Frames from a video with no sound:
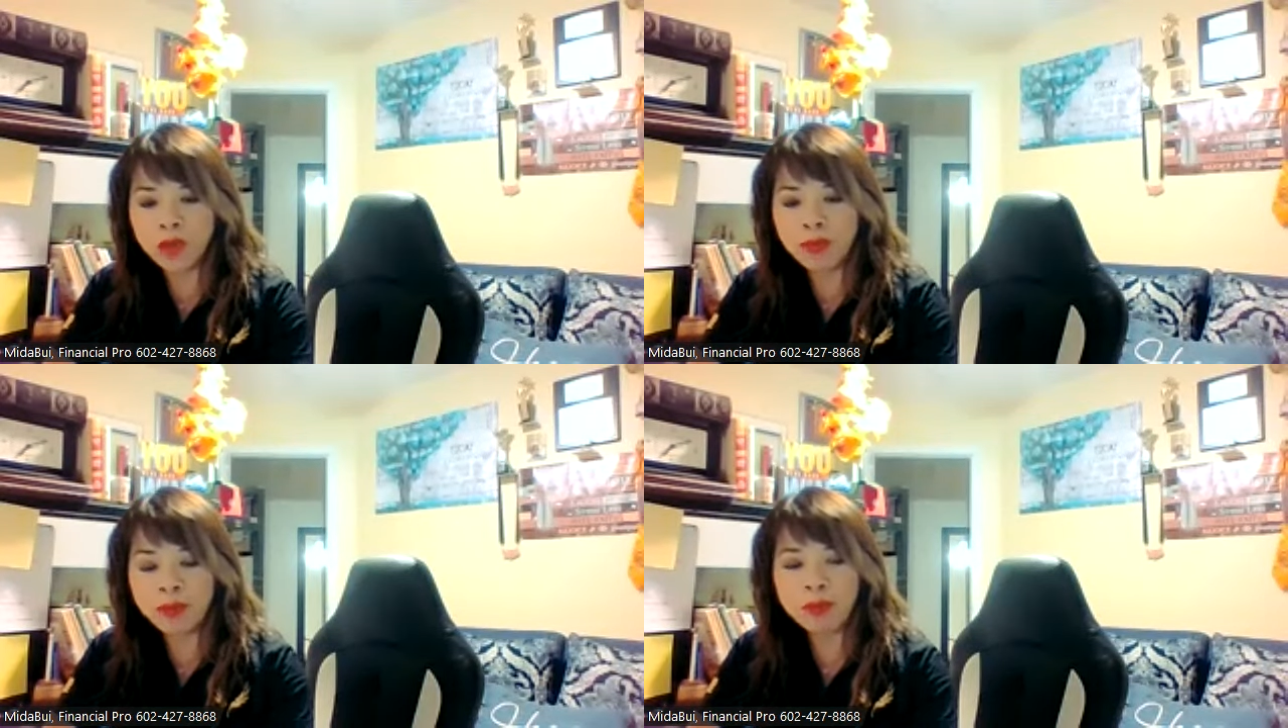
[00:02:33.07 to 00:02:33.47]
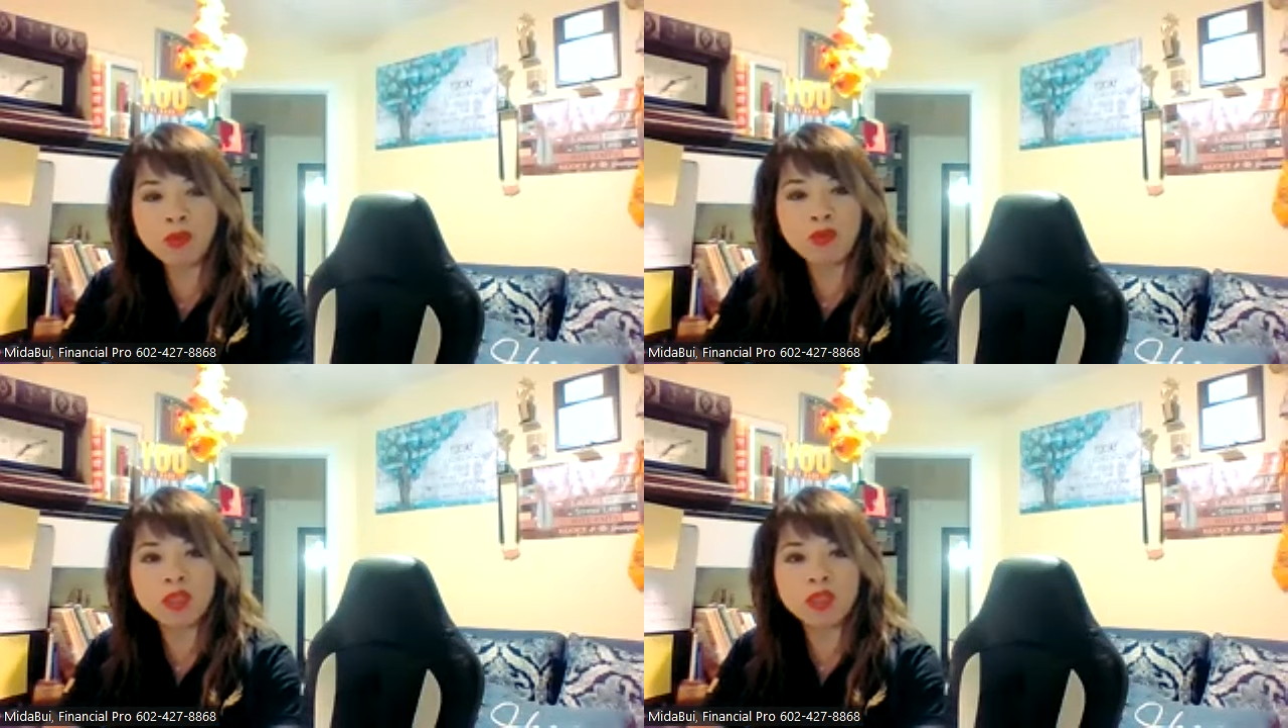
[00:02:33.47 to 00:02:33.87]
people
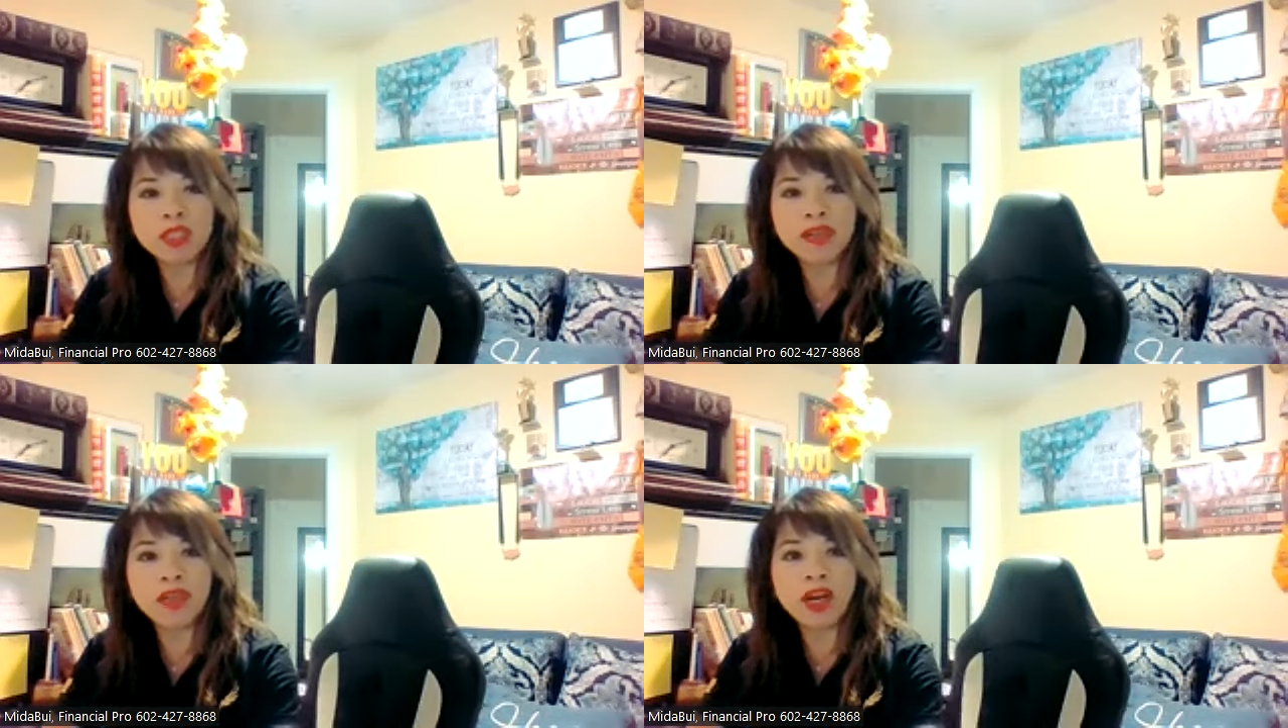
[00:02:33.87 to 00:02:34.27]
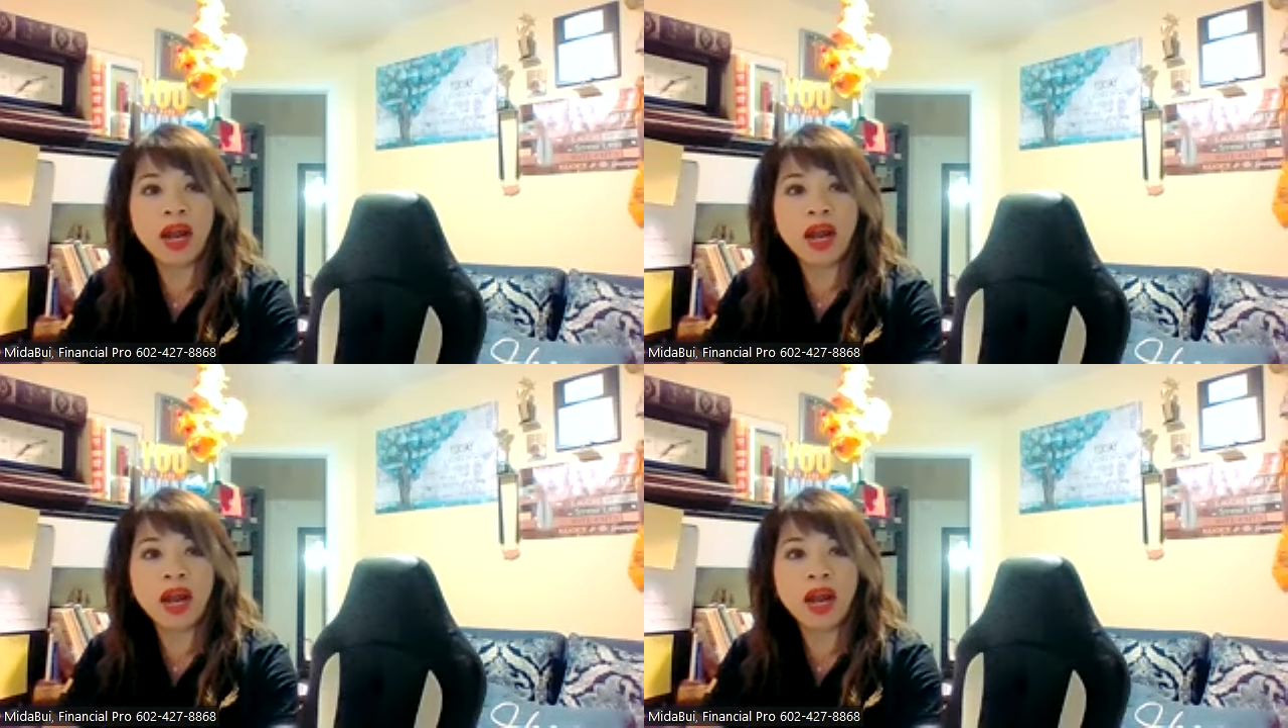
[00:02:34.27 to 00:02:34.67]
don't understand that
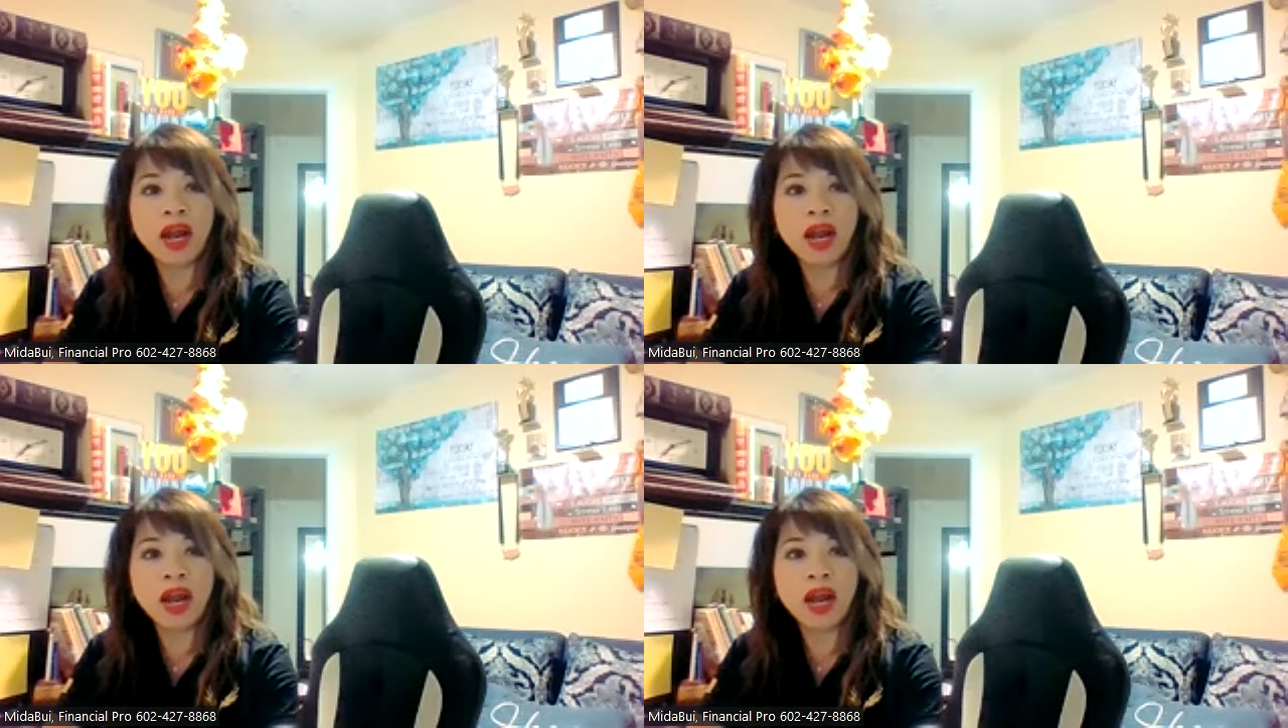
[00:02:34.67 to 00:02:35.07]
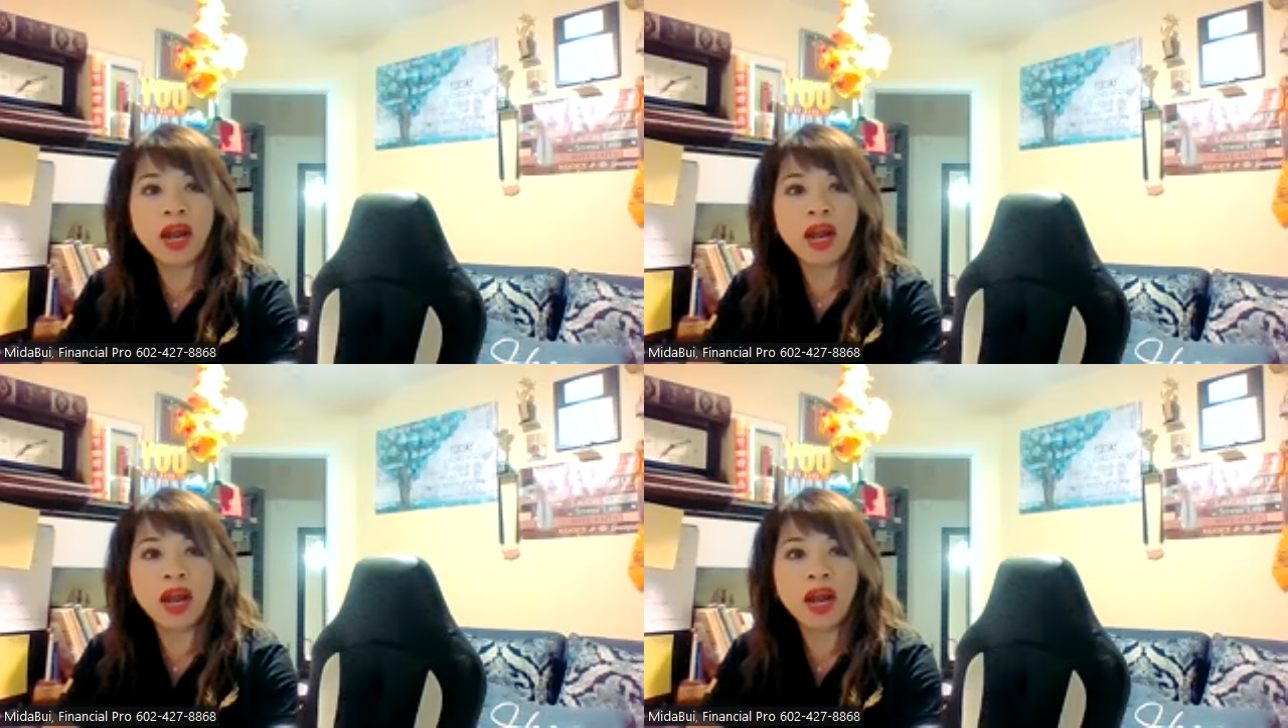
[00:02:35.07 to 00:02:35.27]
healthcare,